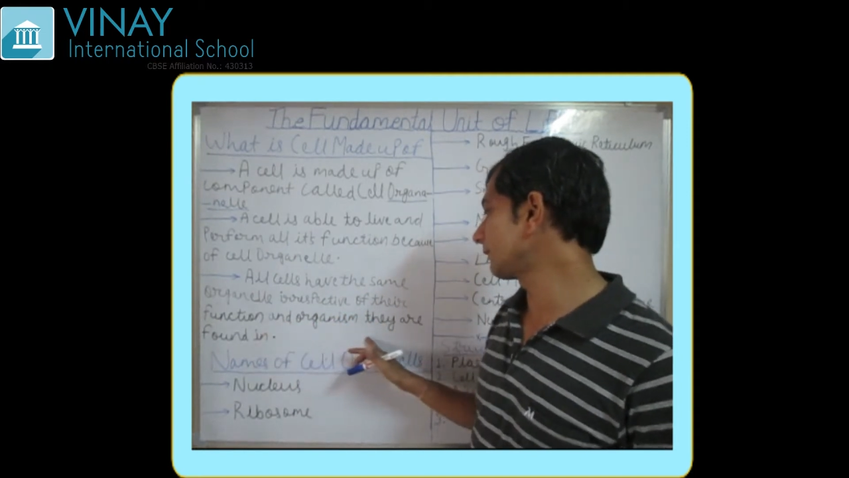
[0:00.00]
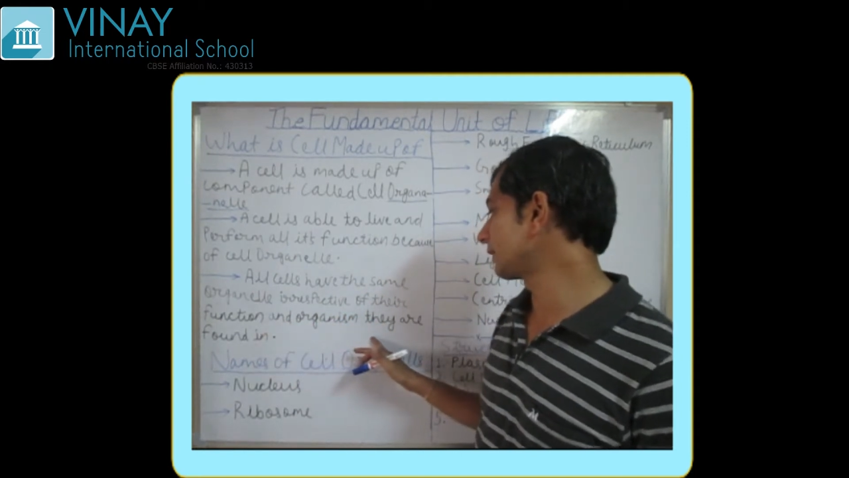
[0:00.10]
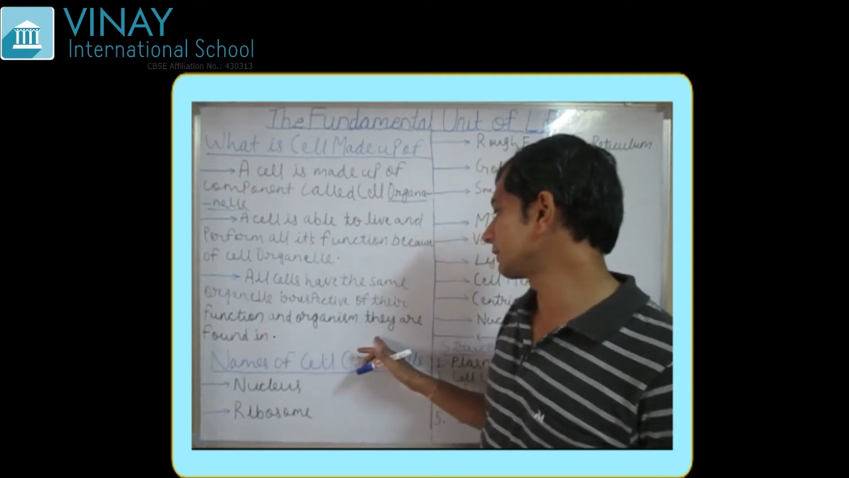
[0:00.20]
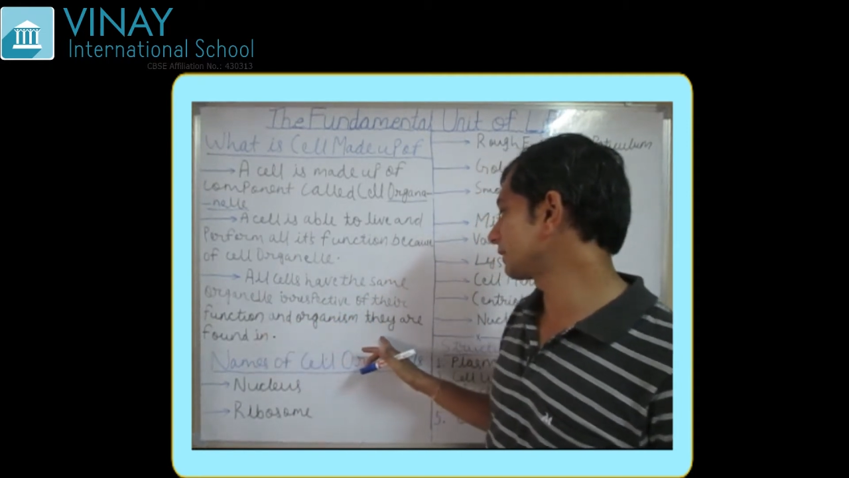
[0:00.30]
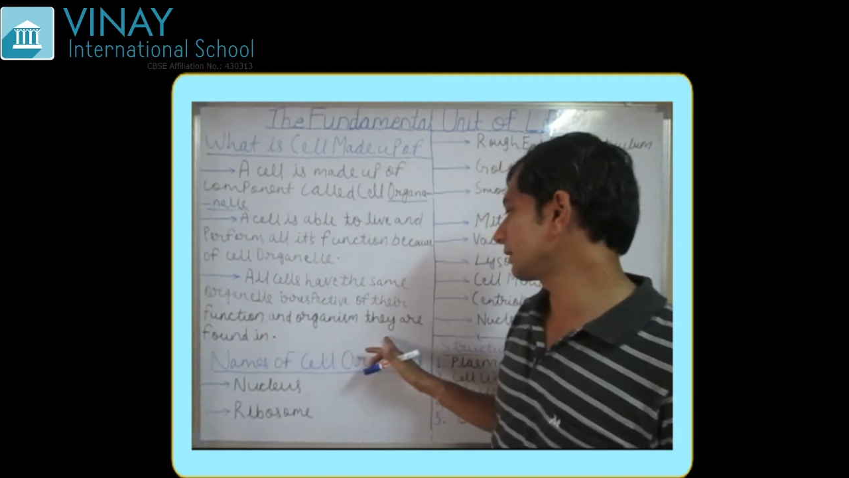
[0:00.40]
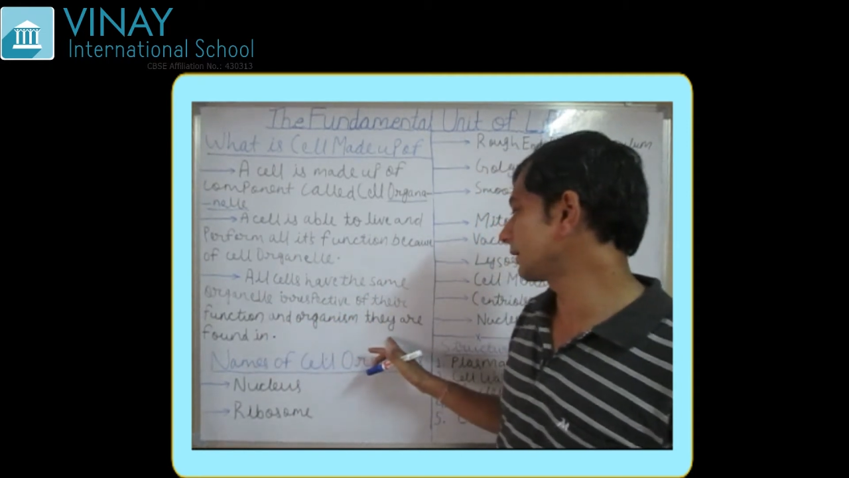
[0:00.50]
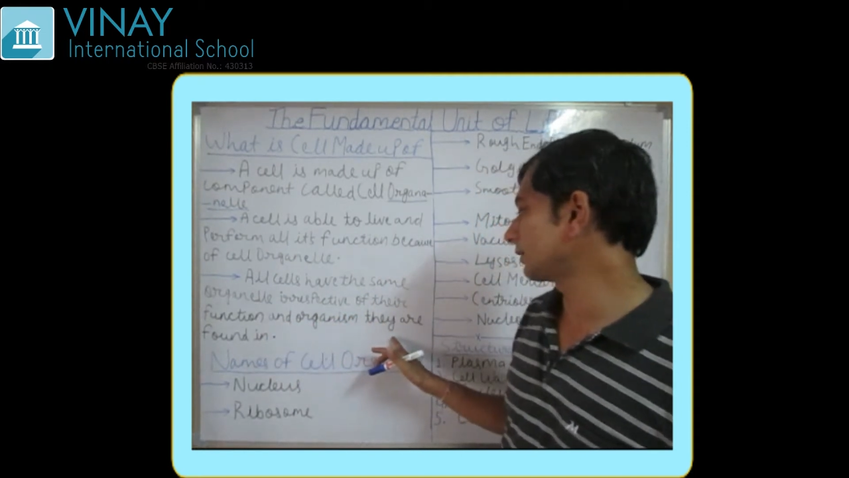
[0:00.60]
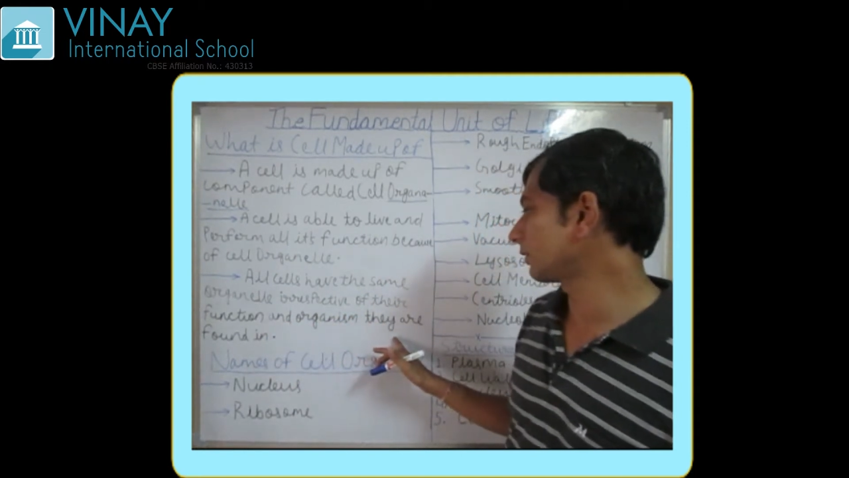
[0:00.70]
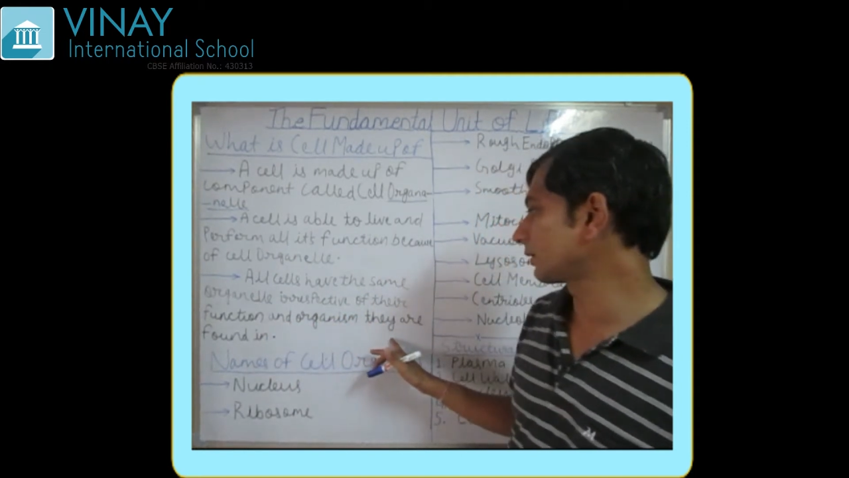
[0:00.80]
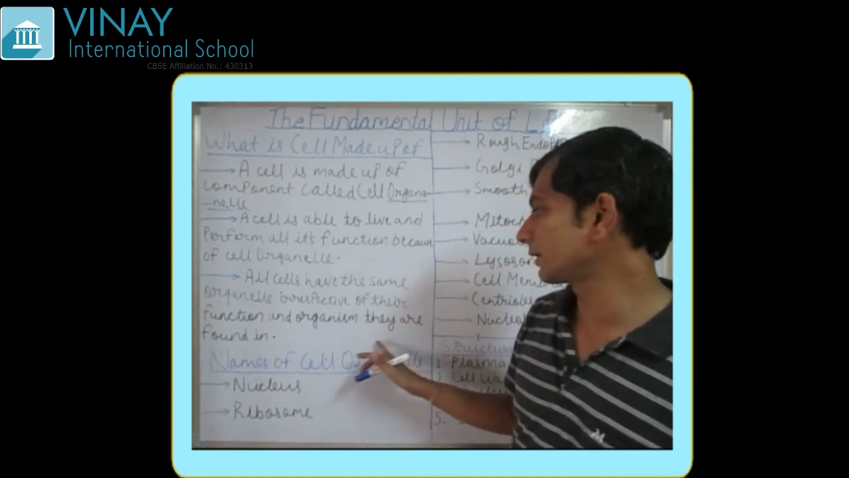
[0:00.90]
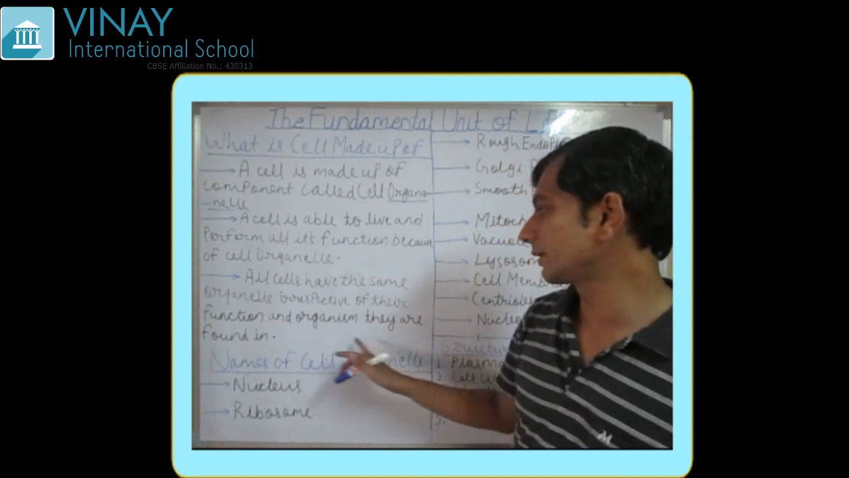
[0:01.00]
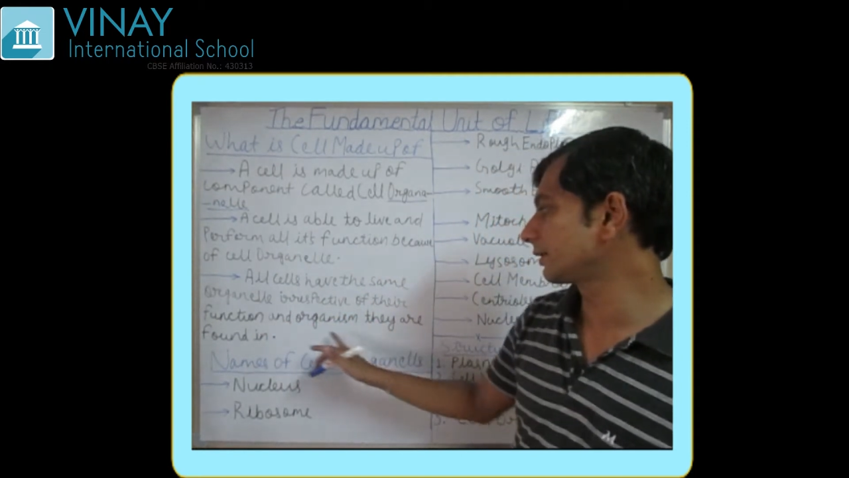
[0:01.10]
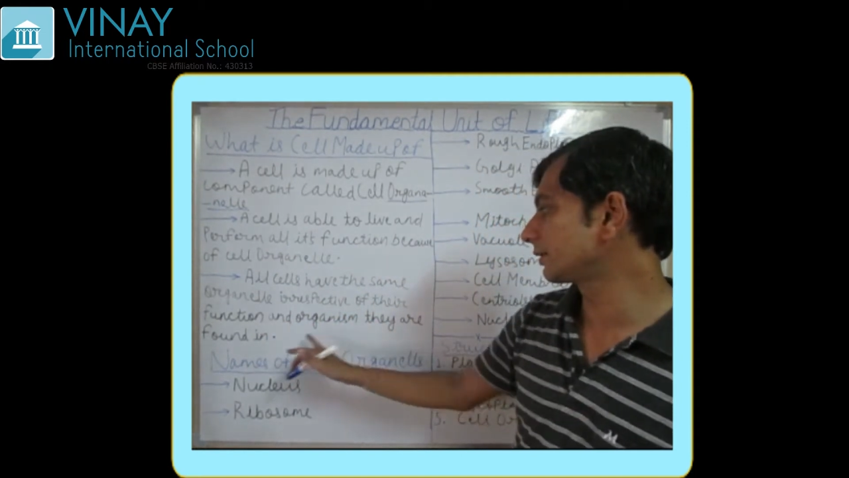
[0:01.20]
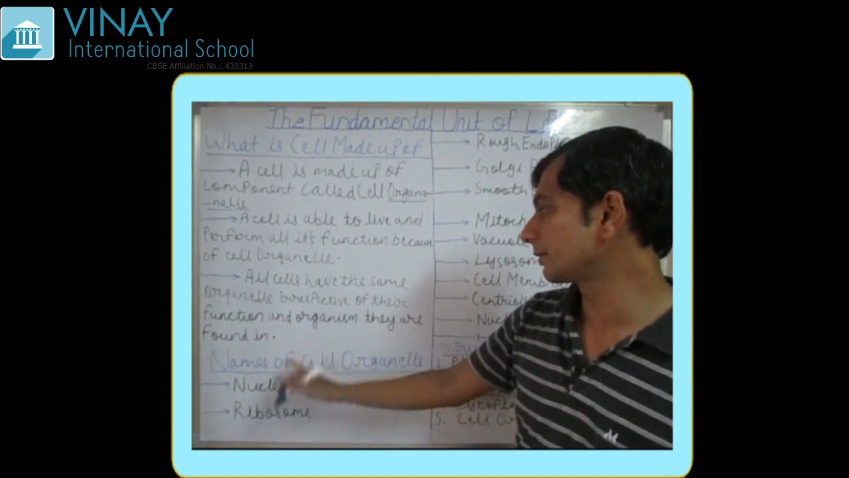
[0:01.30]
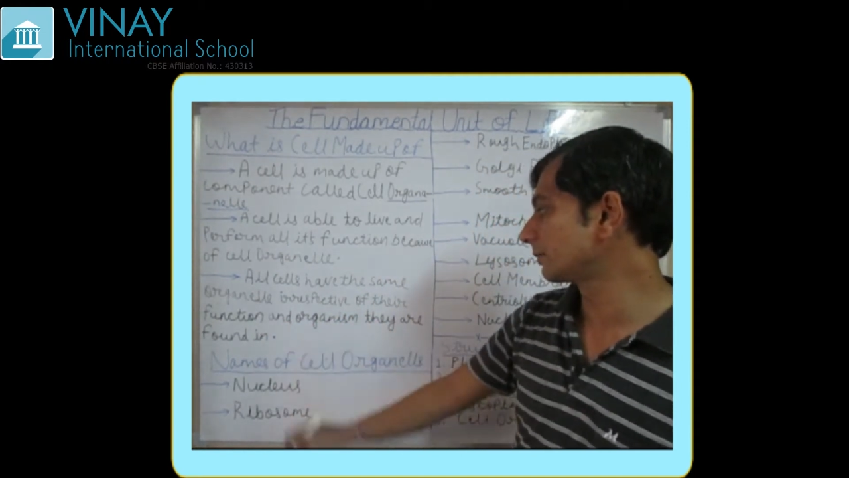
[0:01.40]
function and
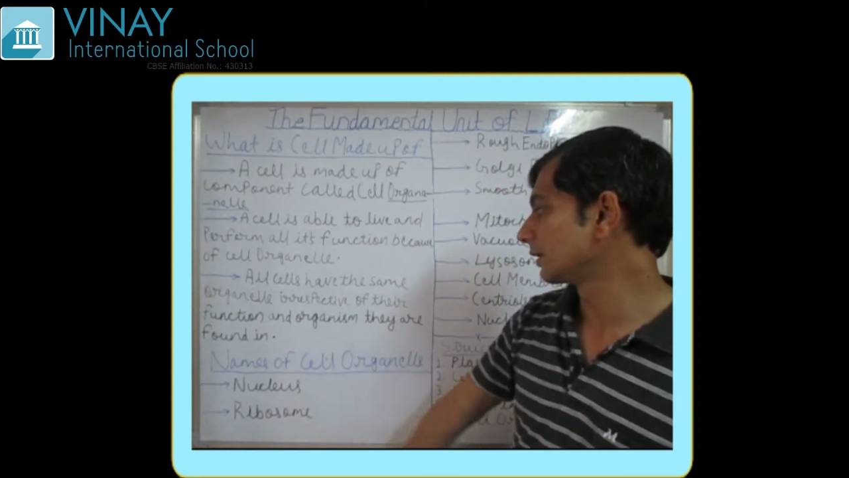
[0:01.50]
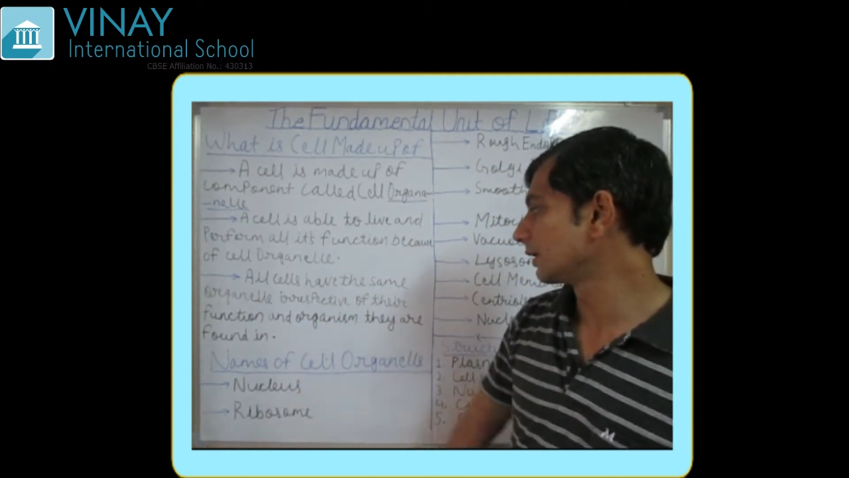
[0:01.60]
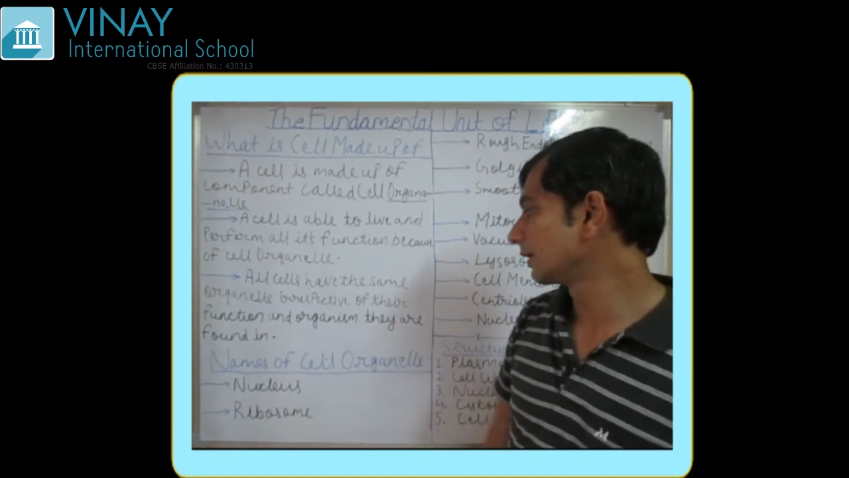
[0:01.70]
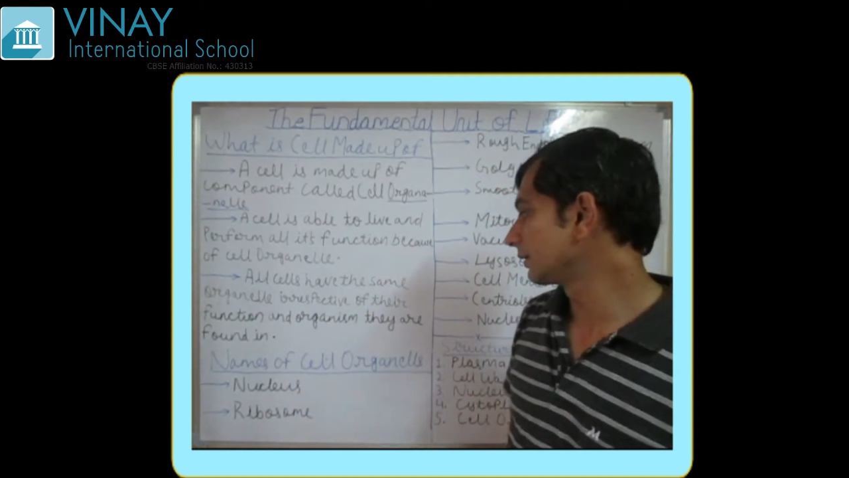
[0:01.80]
organism